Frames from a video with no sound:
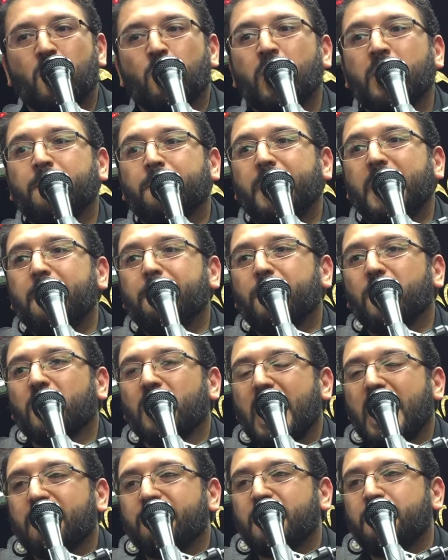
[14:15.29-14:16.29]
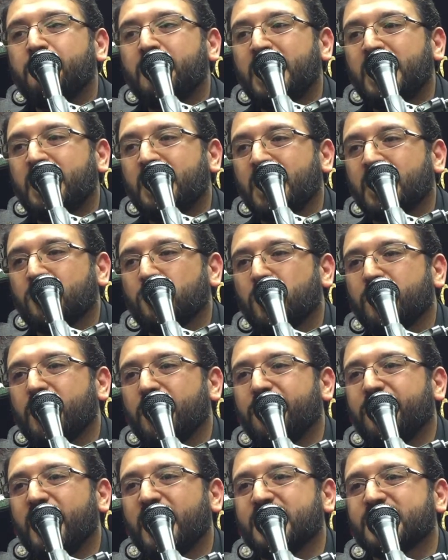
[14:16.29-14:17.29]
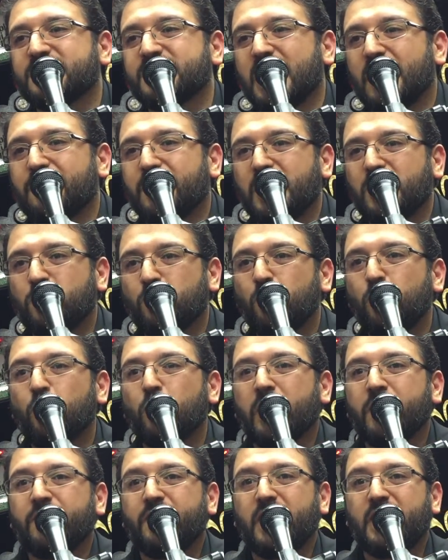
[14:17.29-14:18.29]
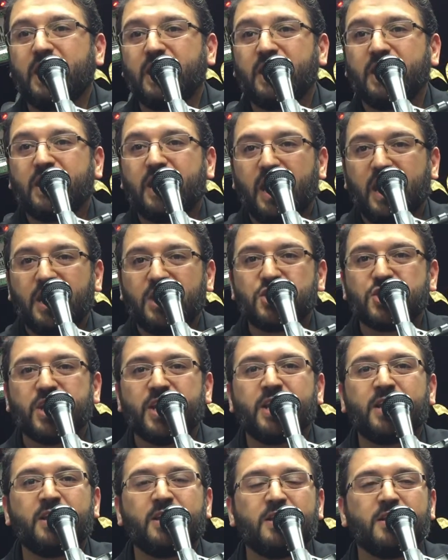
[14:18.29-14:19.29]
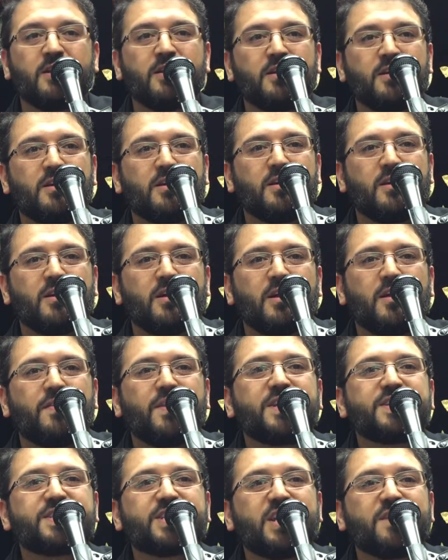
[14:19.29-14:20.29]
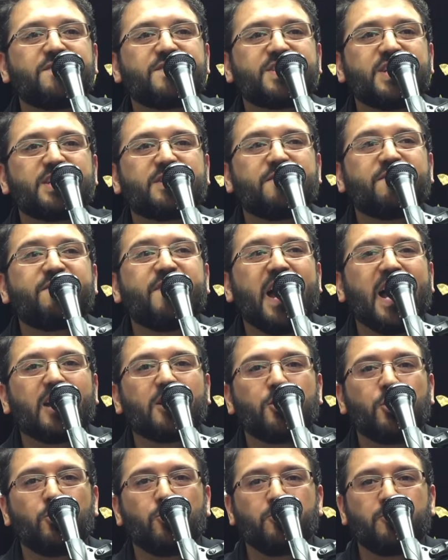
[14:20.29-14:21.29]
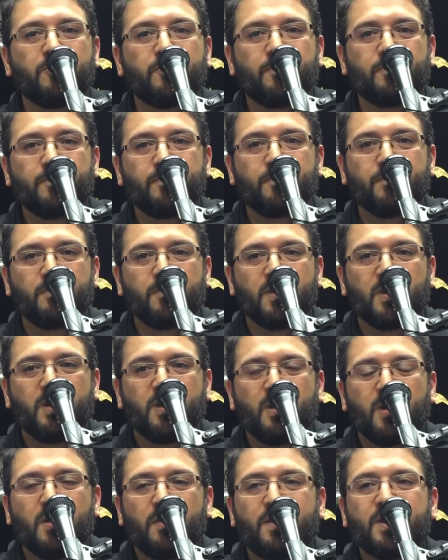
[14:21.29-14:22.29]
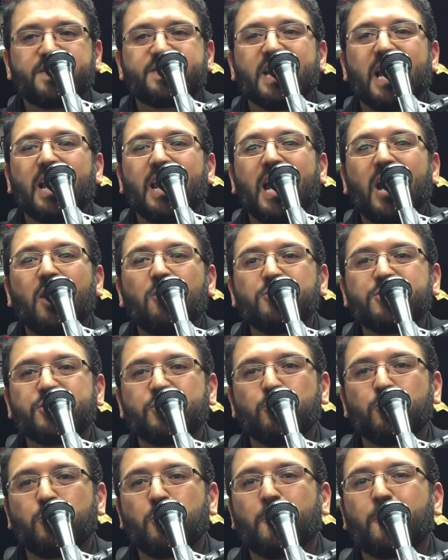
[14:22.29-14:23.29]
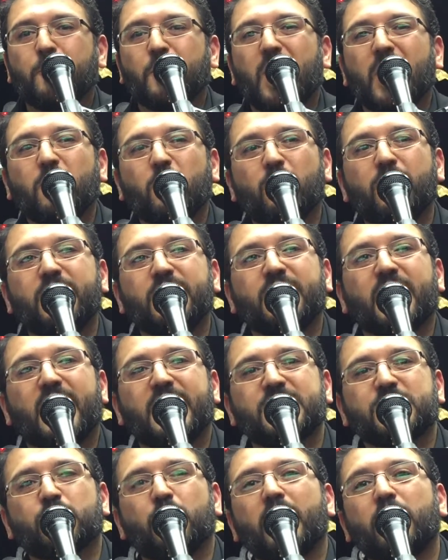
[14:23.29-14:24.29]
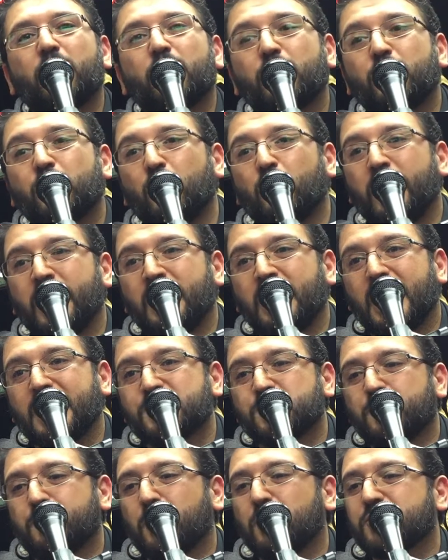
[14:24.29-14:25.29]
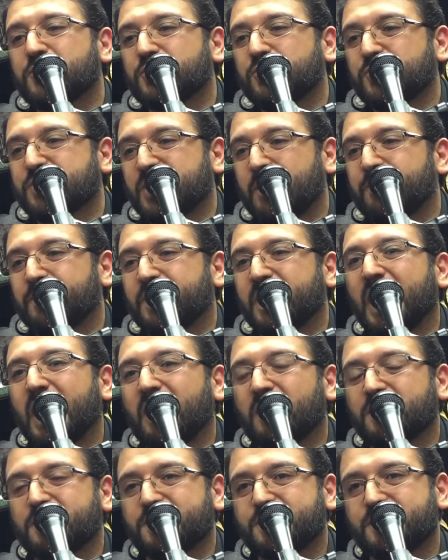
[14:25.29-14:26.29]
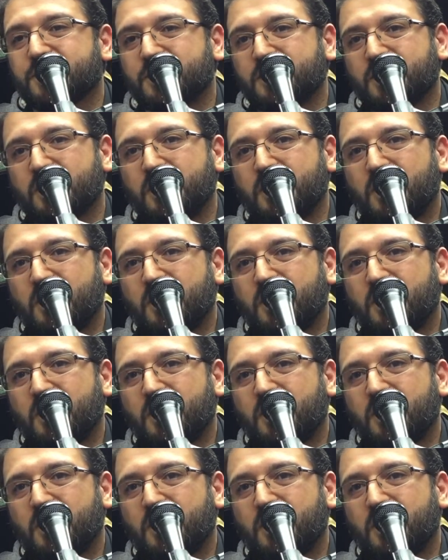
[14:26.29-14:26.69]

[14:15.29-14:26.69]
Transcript: when people have a meaning to the things that they do and they engage in, this gives it value. This allows you to prioritize what you're doing as opposed to something else.